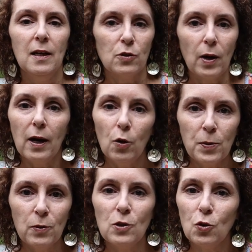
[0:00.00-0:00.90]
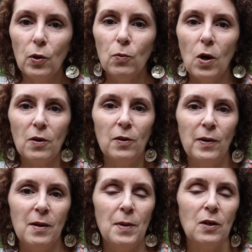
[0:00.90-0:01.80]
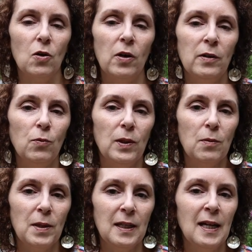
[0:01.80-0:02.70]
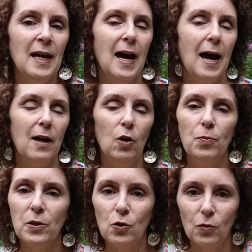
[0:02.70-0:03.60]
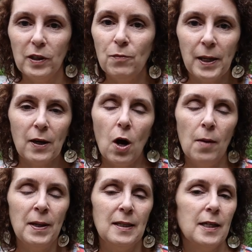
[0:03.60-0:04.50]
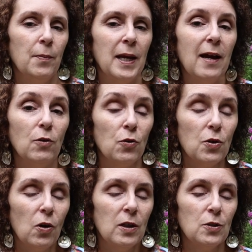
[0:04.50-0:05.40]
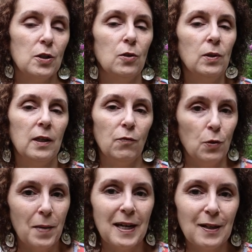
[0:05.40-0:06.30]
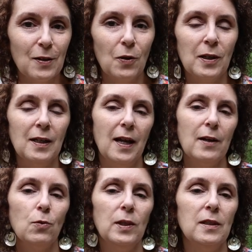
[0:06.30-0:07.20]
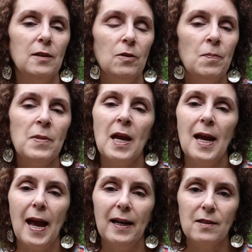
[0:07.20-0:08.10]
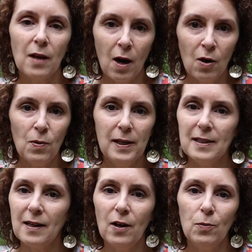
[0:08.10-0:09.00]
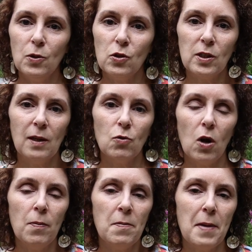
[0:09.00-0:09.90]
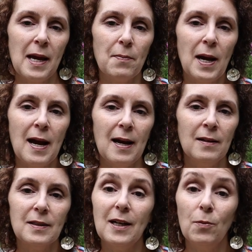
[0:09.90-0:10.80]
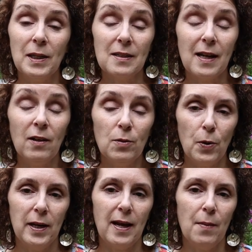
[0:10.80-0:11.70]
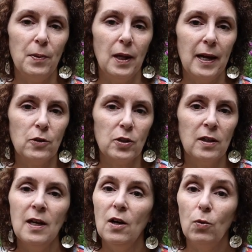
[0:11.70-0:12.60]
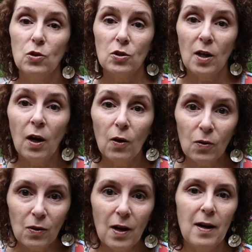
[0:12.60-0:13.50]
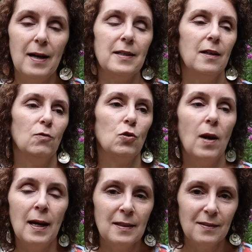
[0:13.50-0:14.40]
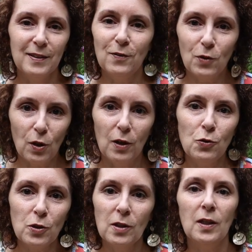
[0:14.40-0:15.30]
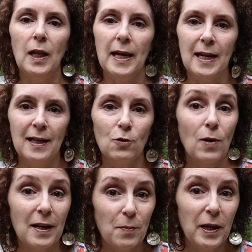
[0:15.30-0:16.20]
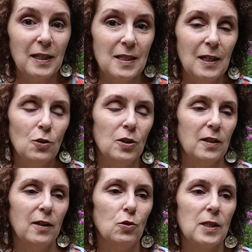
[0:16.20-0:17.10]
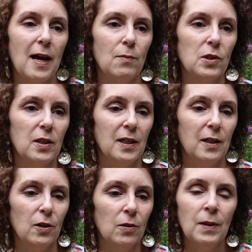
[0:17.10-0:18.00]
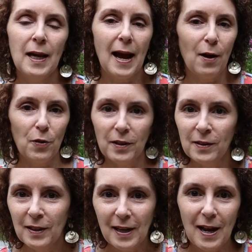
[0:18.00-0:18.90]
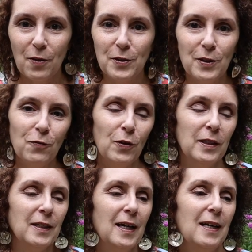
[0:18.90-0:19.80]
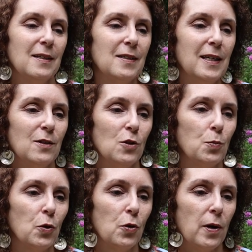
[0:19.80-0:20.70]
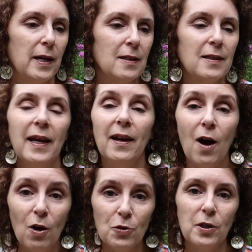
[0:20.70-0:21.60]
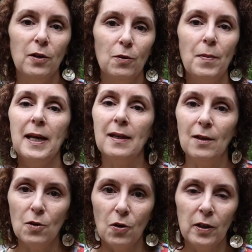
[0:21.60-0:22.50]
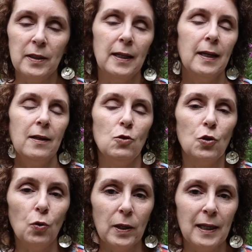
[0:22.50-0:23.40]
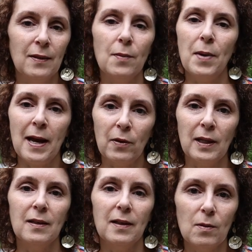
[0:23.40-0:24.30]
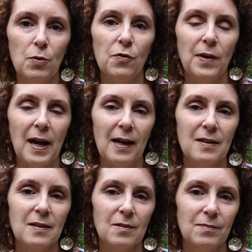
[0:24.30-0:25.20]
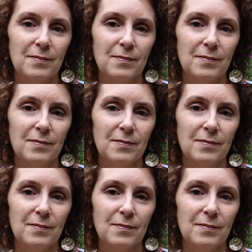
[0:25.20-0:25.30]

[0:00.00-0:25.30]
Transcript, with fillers: So I hope you enjoyed walking around my garden with me. I hope that you'll leave me a comment and tell me how your garden's doing if you make a garden like we do. And as always, I hope you'll just keep dropping back by to help me celebrate Appalachia, which is a whole lot of trying to live close to the land, trying to pay attention to those times of the year, how the different seasons progress, and also making a garden and enjoying the bounty that it provides.